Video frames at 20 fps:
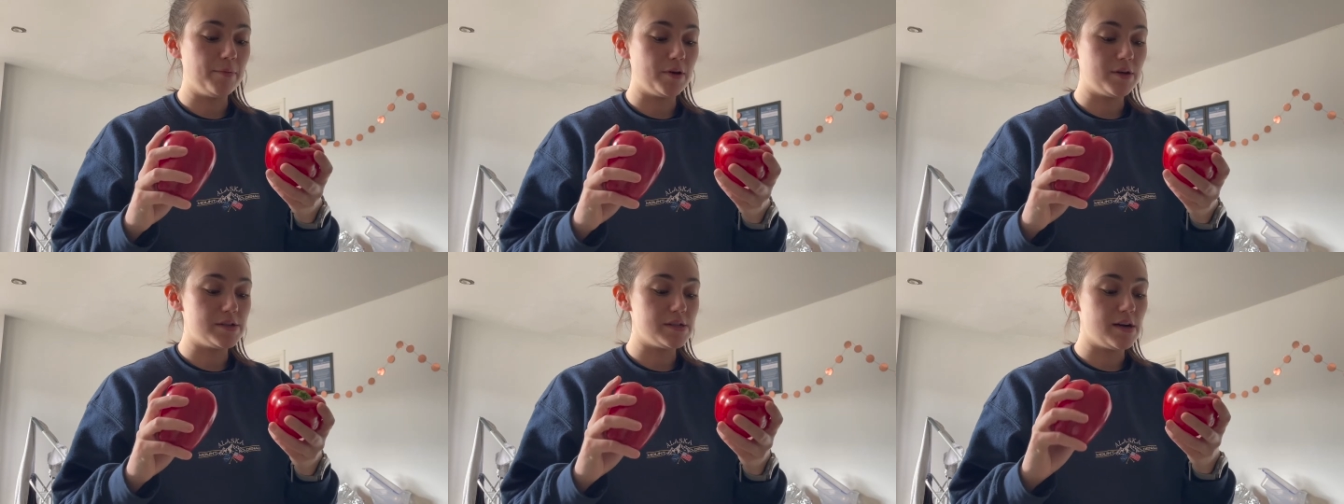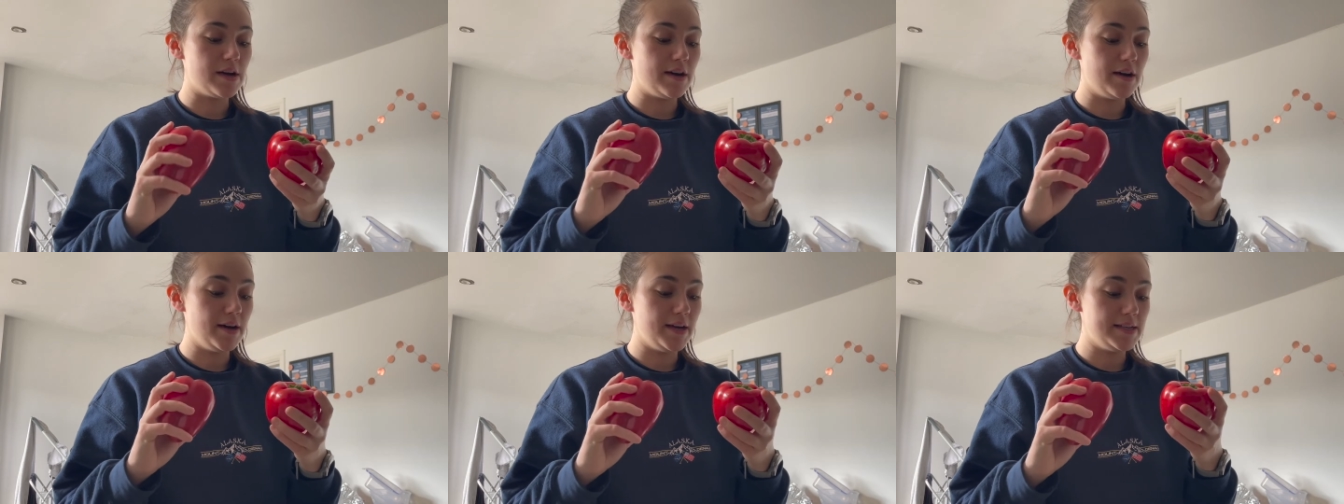because
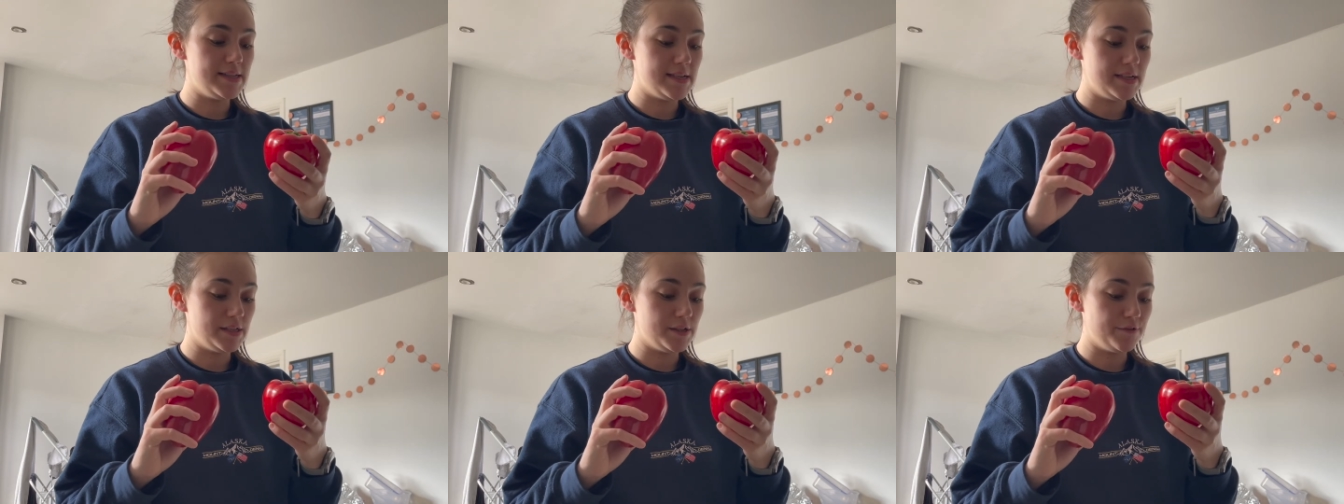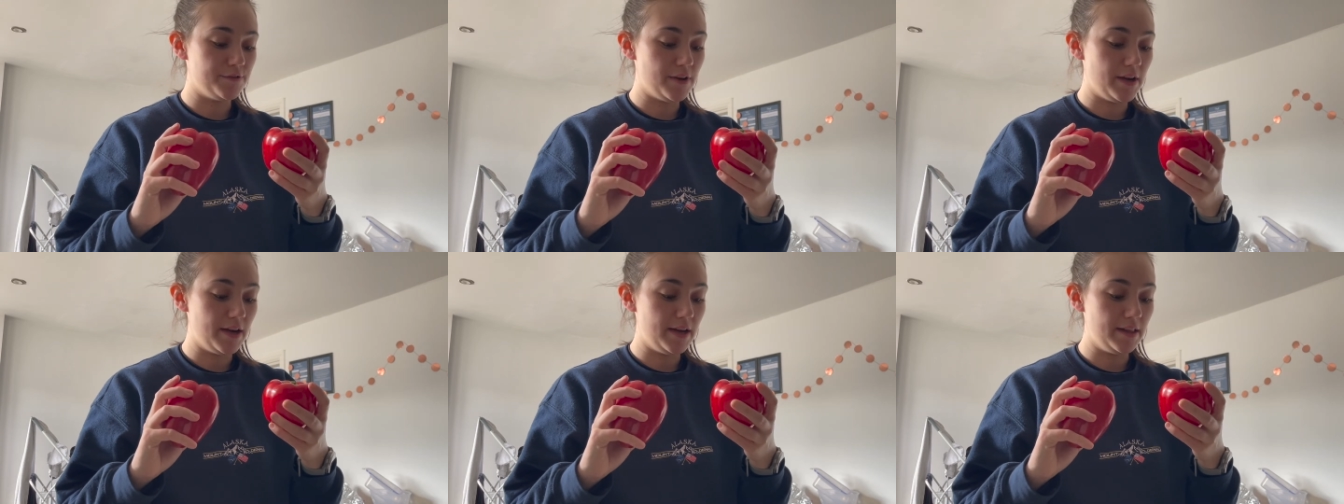I tend to
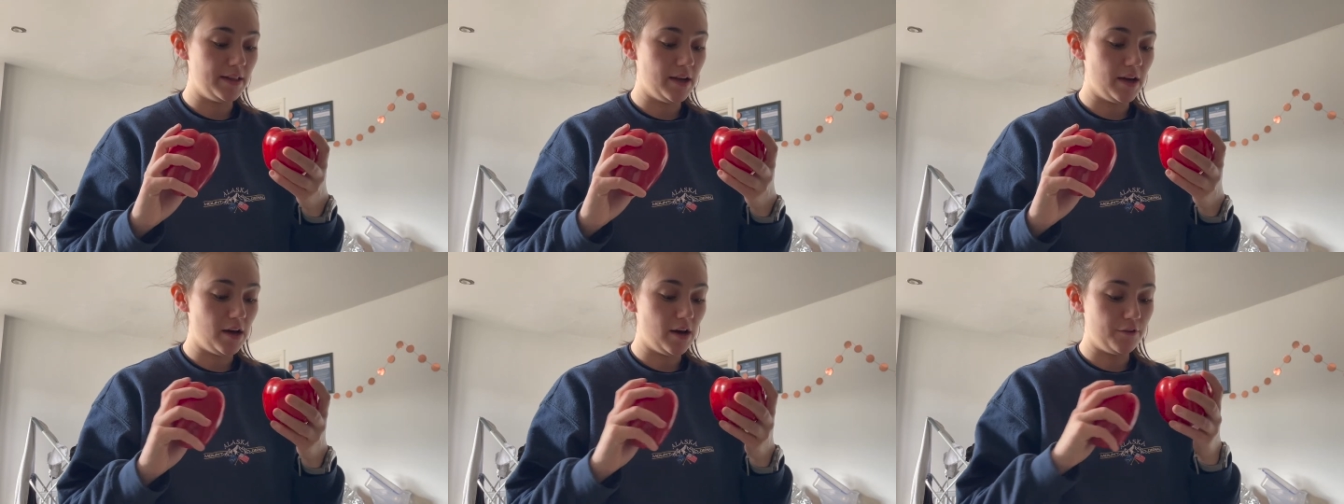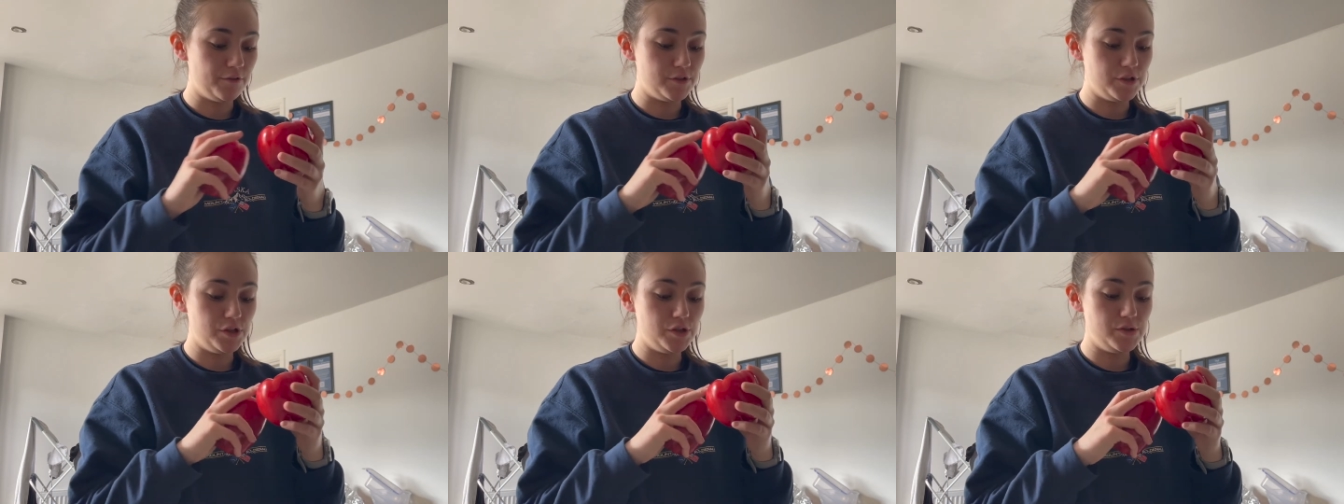find that
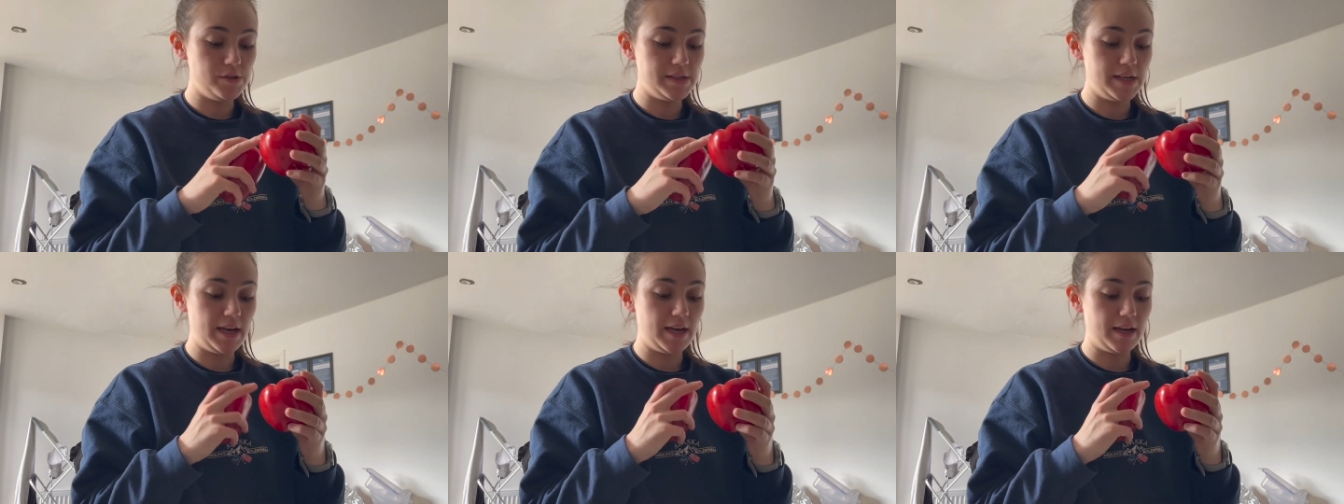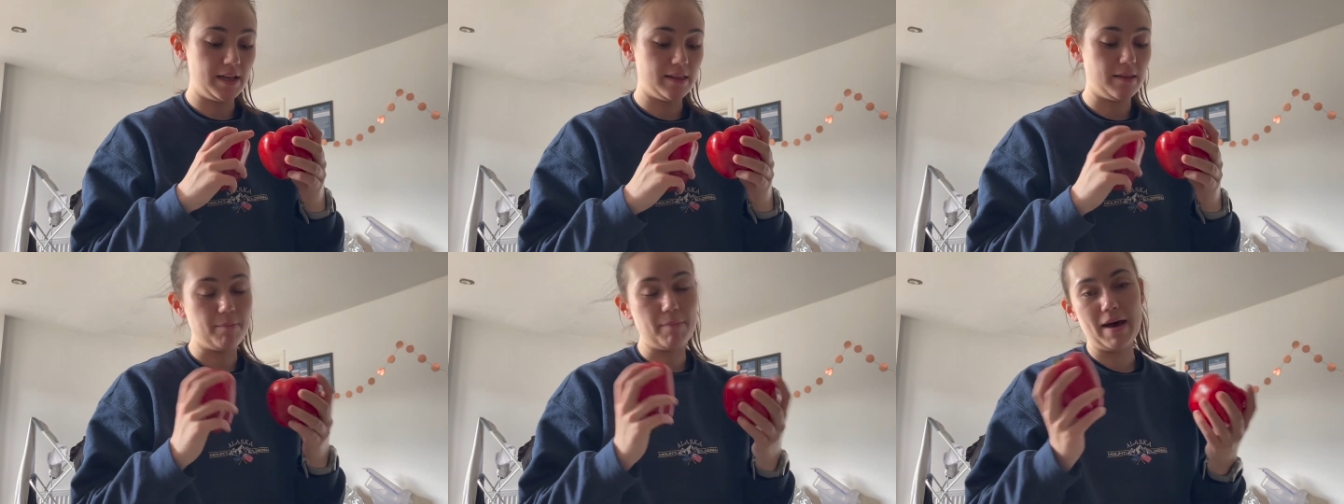after
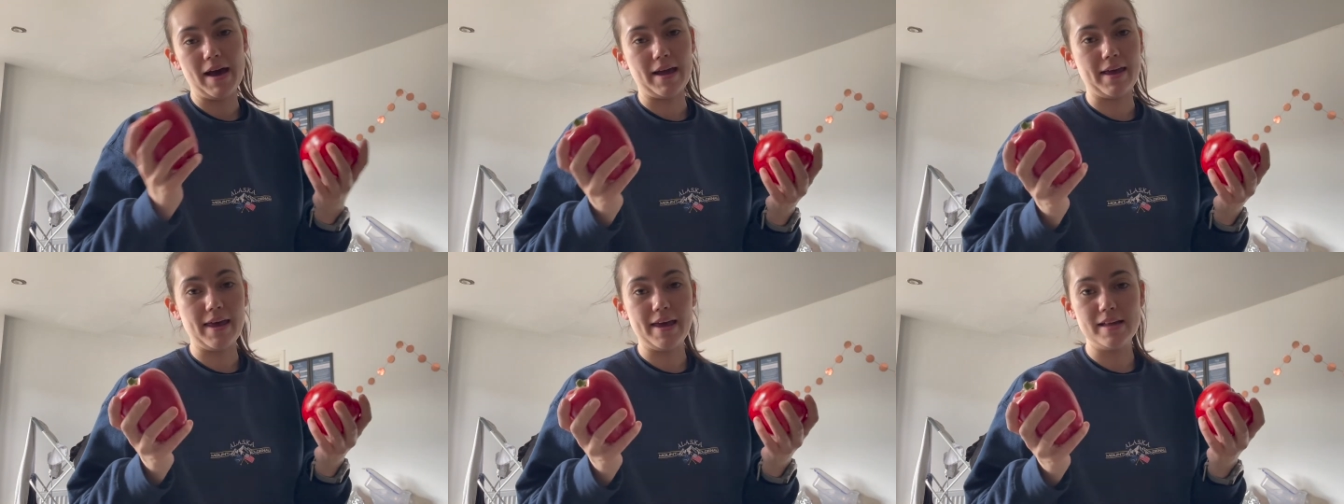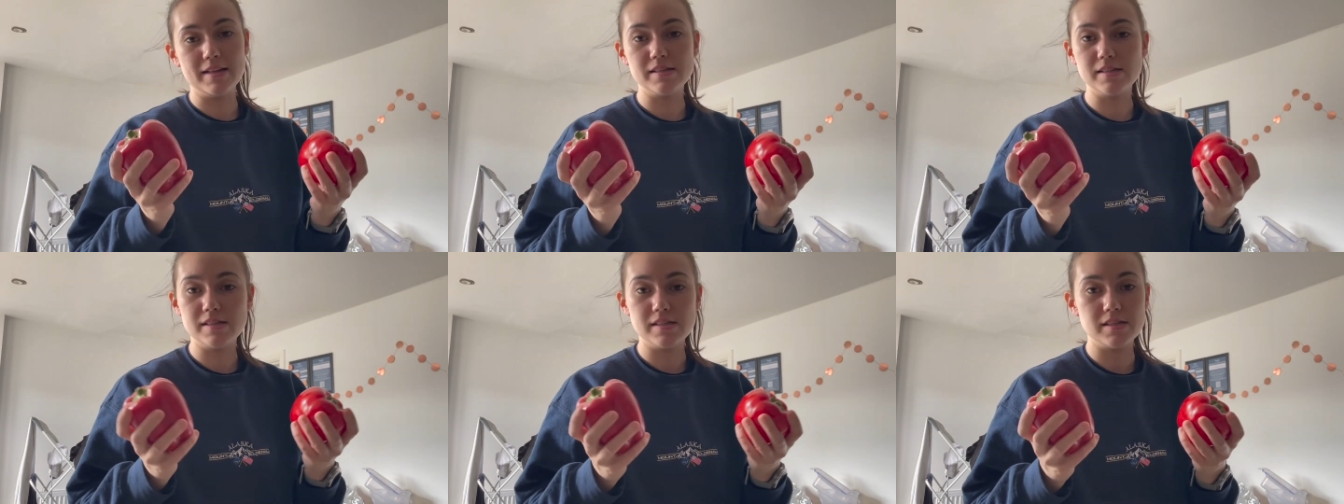using the
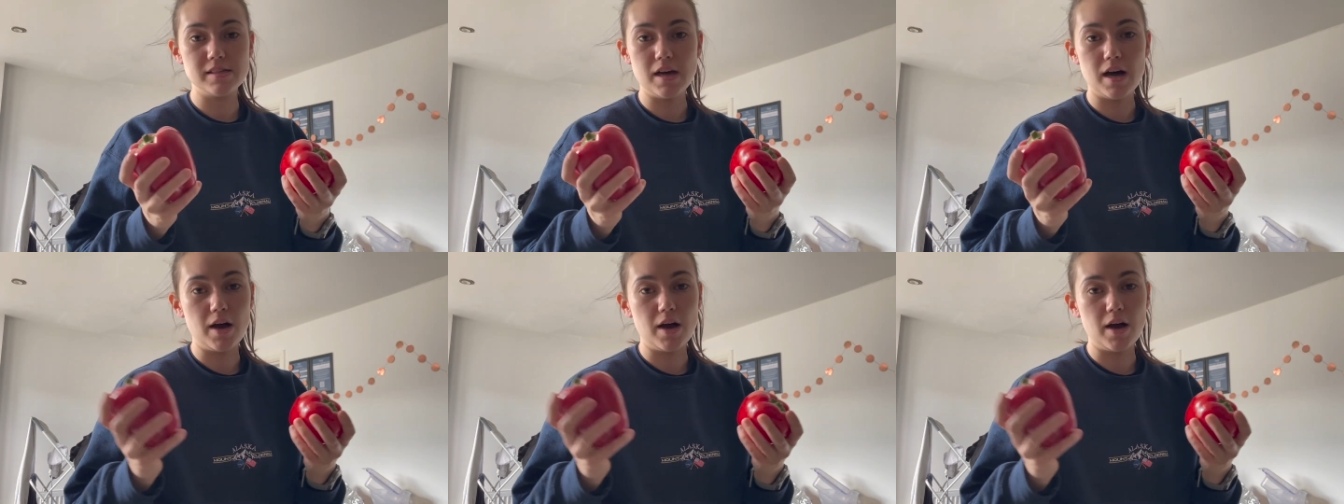packets,